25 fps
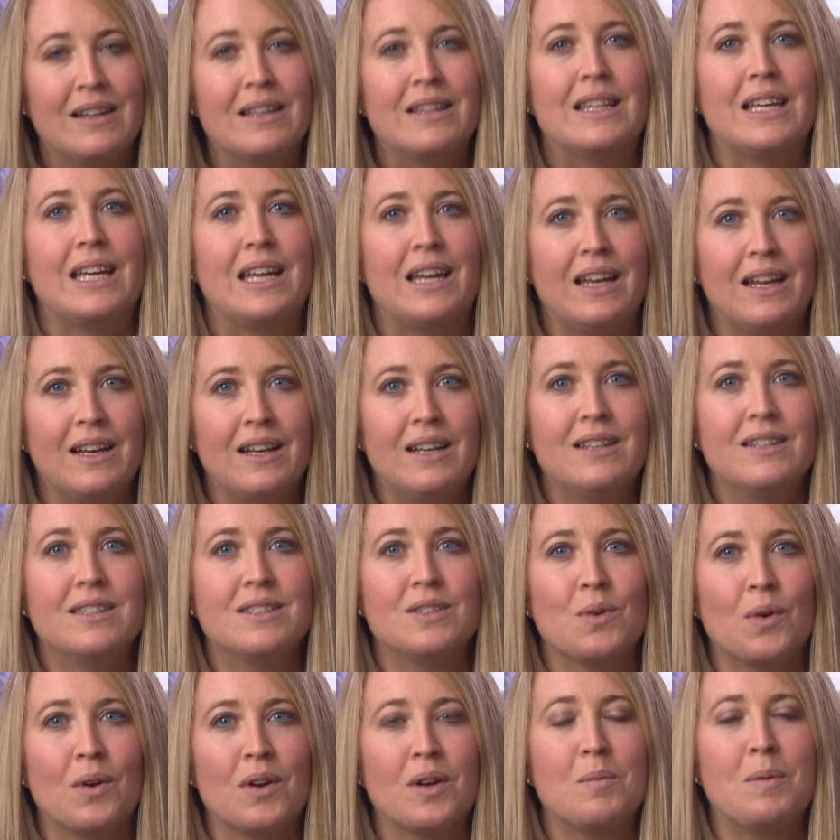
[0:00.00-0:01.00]
The eating
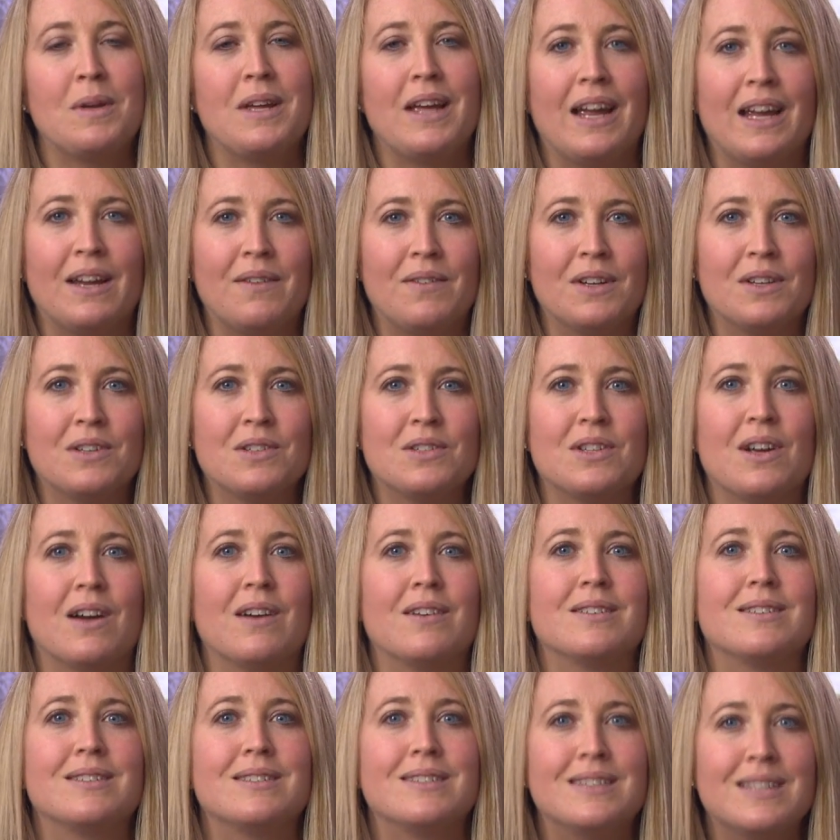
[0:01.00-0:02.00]
disorder behaviors
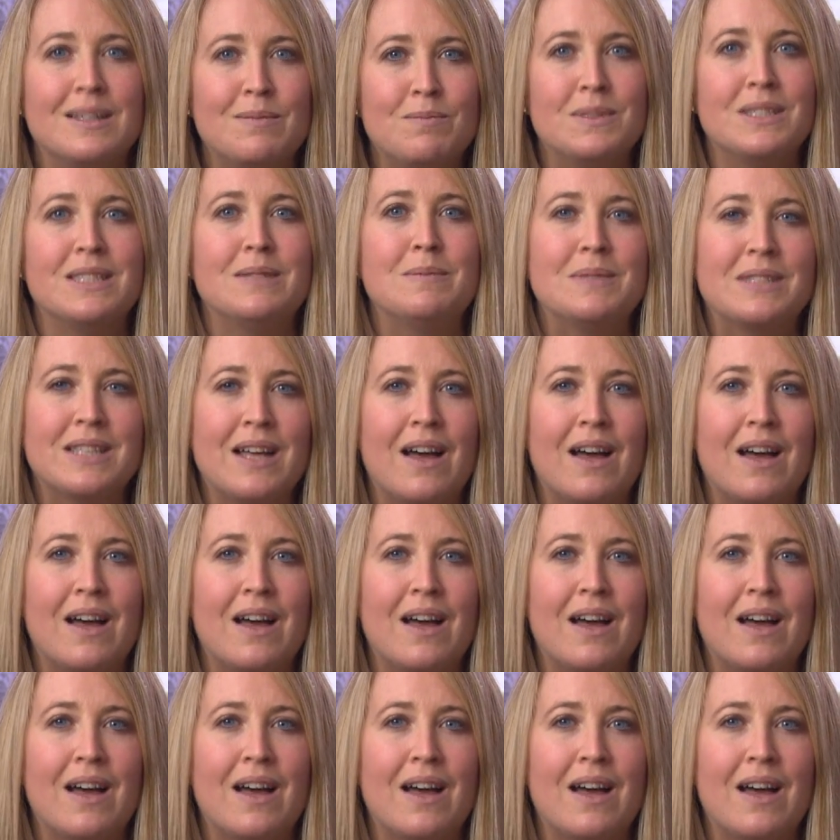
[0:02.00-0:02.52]
are symptoms